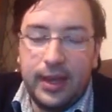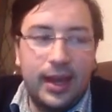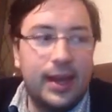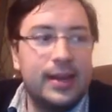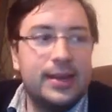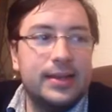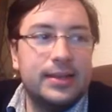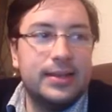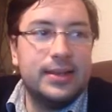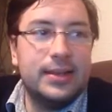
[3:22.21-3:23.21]

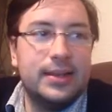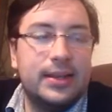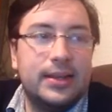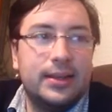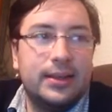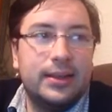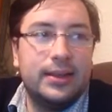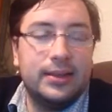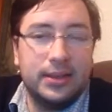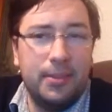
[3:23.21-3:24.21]
And
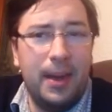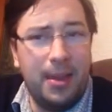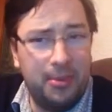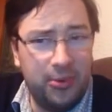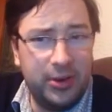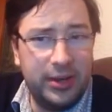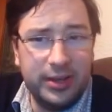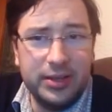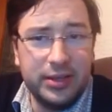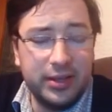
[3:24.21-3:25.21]
there's the
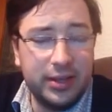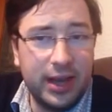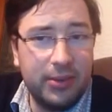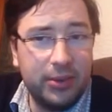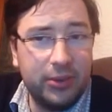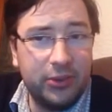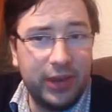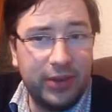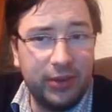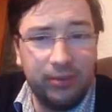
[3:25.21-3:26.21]
pepperiness that you get with all
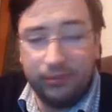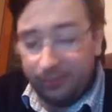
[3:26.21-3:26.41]
General.